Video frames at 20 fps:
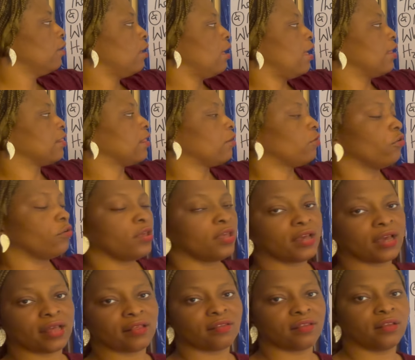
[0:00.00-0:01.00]

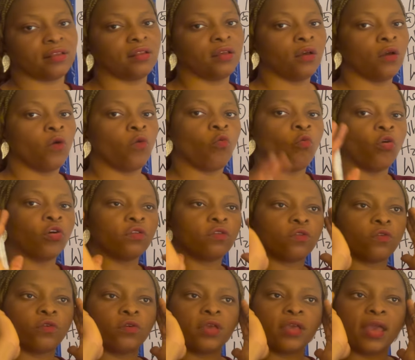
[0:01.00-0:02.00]
ethanoic acid.
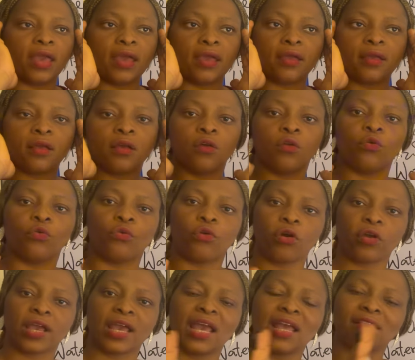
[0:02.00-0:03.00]
Once you hear
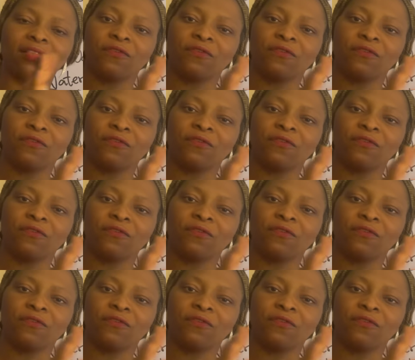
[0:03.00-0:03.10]
rocket